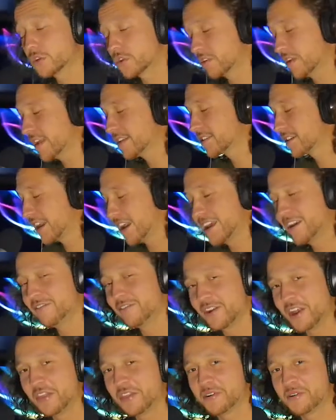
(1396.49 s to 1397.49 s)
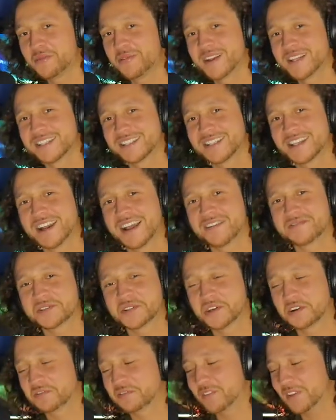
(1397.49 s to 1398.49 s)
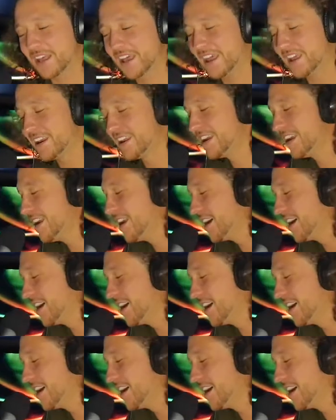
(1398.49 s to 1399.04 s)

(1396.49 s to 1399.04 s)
So that's kind of another reason that I've cheered for that.